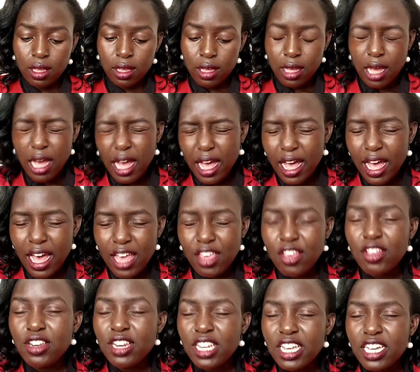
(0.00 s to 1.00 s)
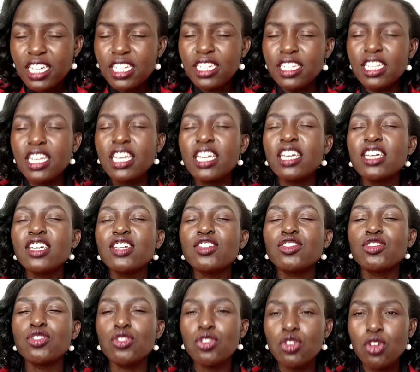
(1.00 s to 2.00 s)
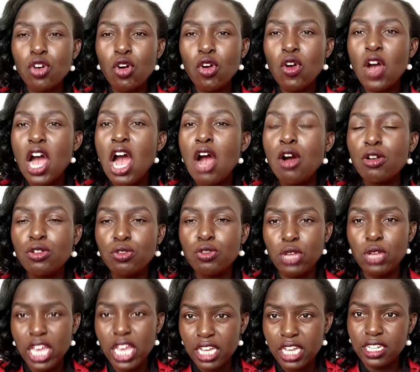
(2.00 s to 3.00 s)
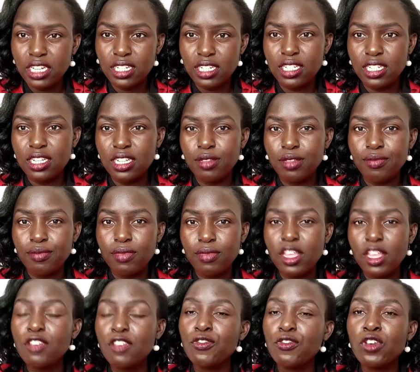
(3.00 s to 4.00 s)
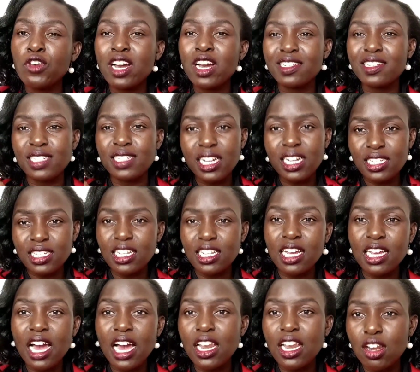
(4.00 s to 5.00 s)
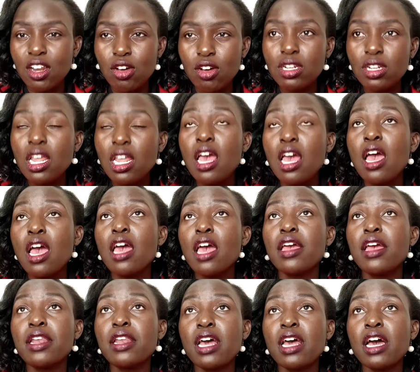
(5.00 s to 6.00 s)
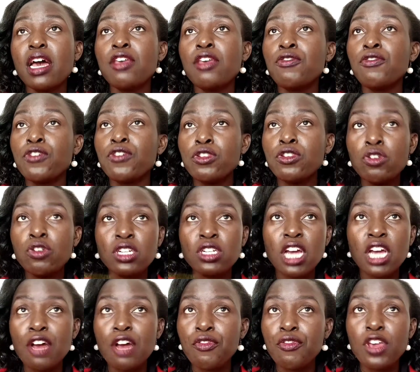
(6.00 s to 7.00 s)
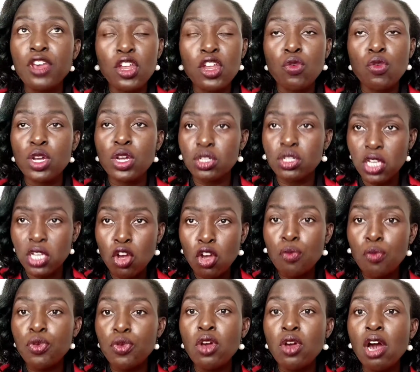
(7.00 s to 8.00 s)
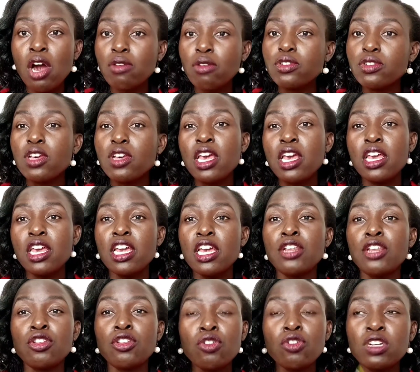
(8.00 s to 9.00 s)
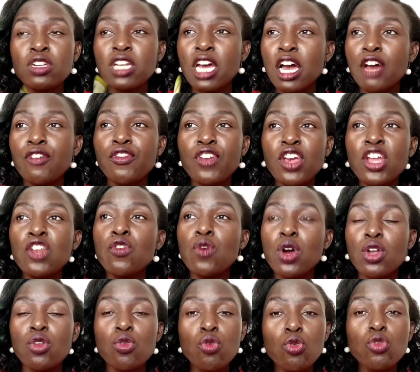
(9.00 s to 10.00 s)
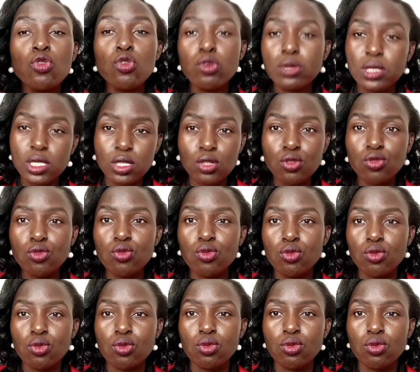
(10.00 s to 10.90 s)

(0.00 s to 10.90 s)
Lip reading: You need to know how to edit. if you are starting alone, and if you don't have anyone to help you out, and you don't have anyone who knows you,